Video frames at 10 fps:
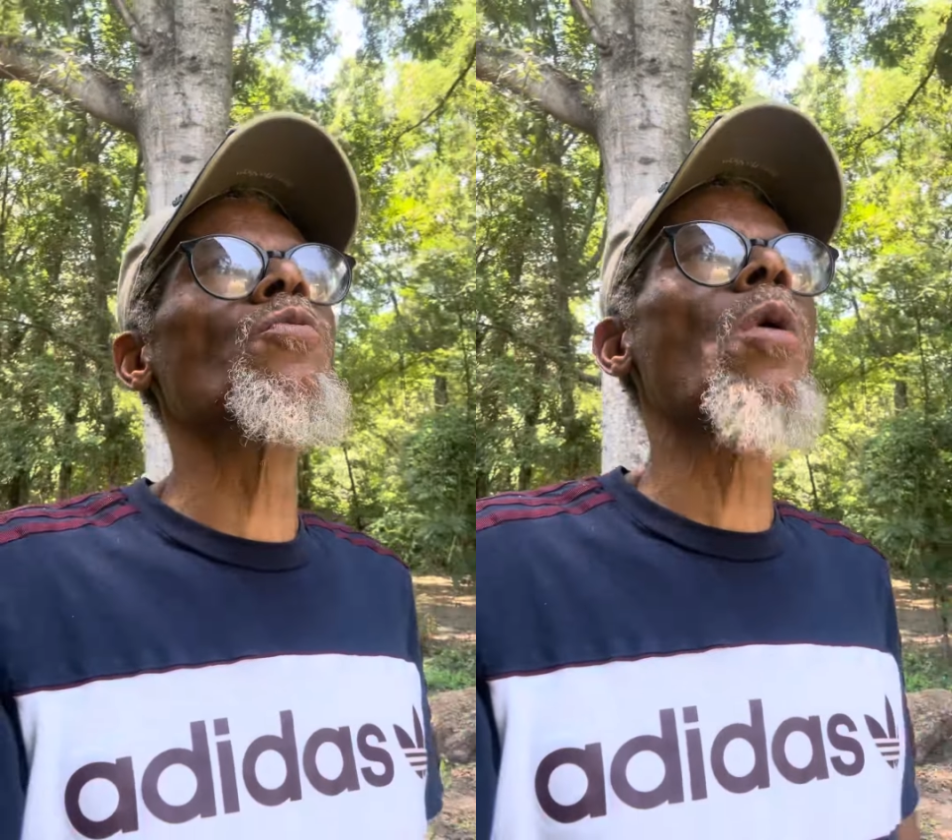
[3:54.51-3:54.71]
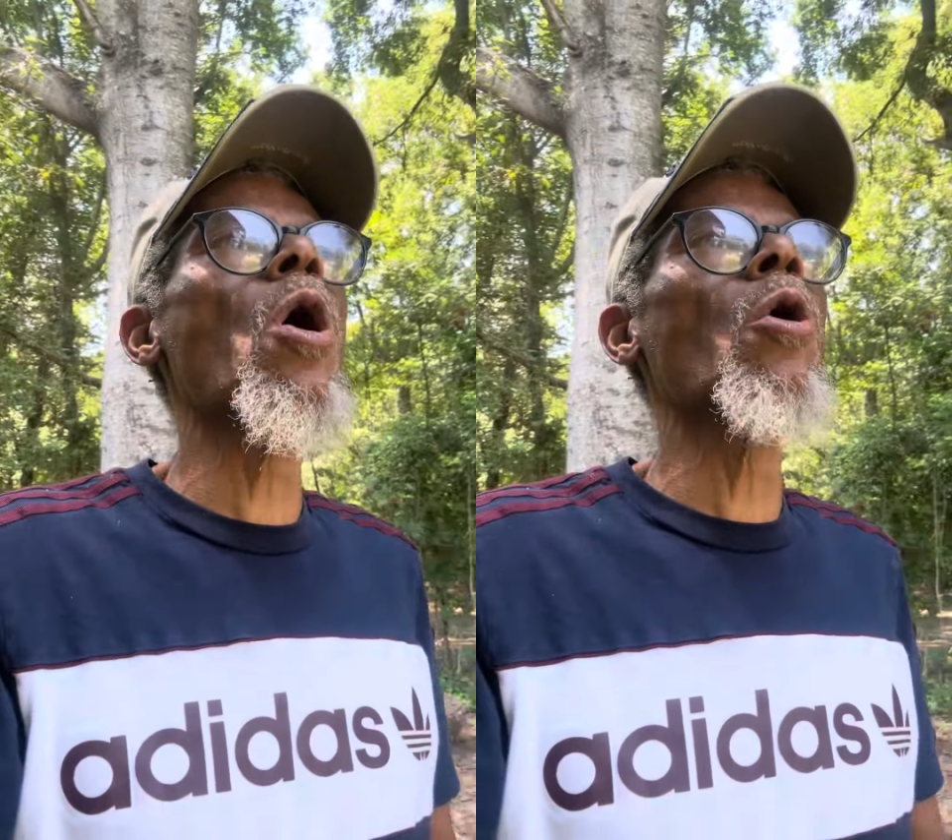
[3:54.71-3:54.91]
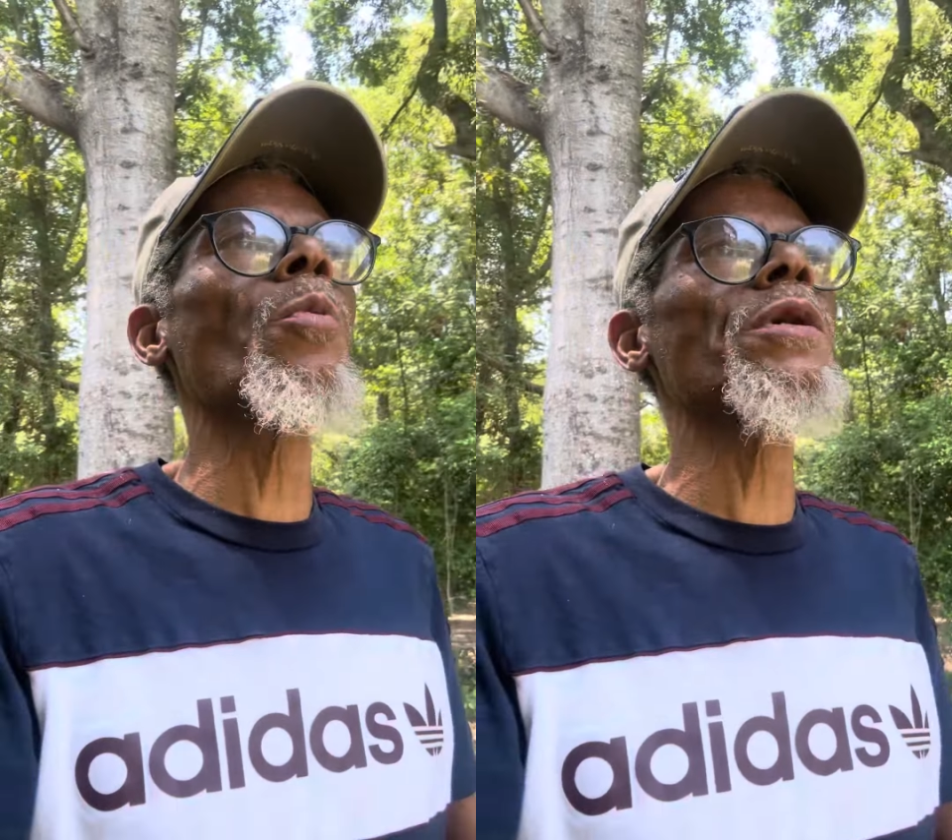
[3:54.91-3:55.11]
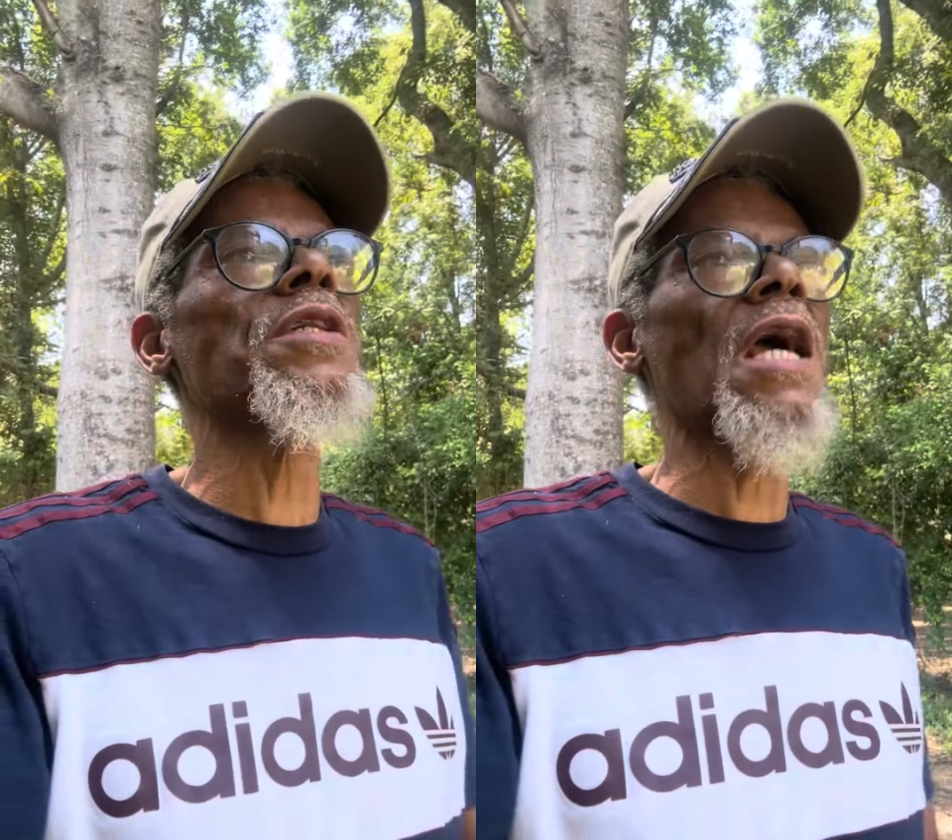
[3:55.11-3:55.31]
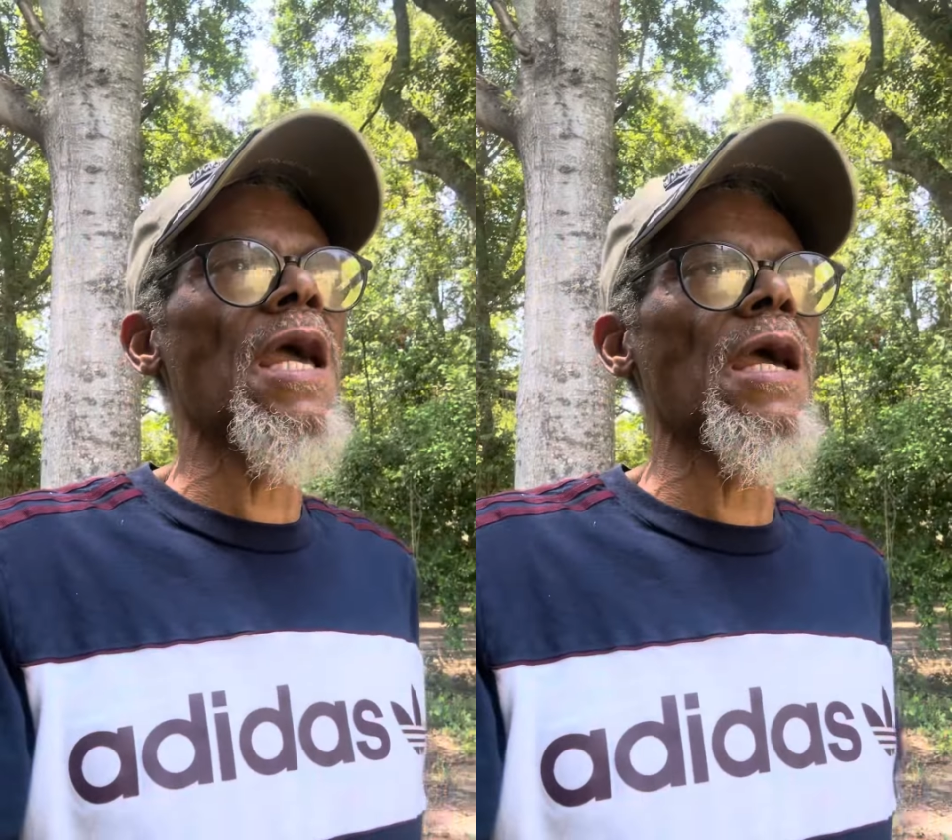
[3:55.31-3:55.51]
wrong with
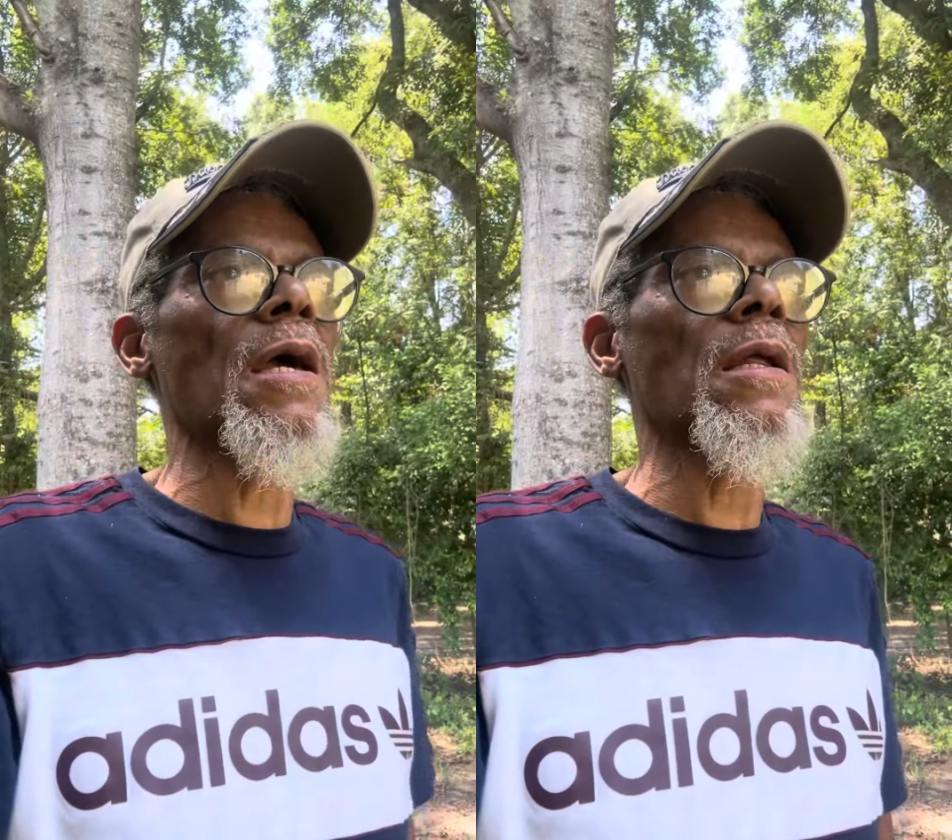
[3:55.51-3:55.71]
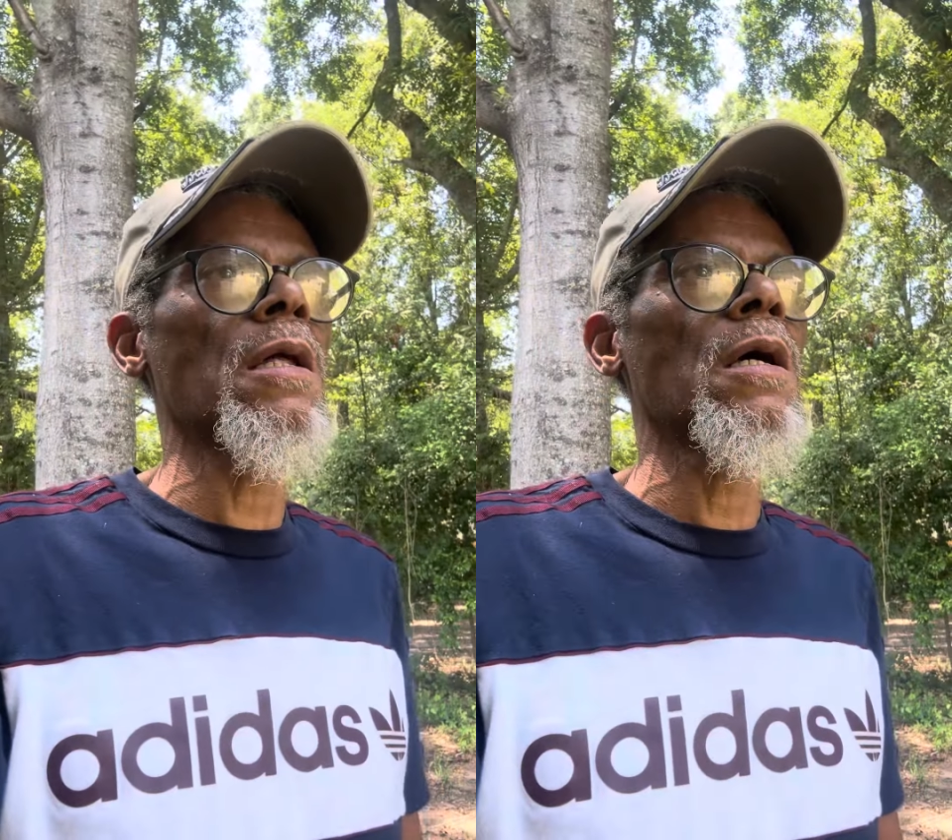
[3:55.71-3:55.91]
saying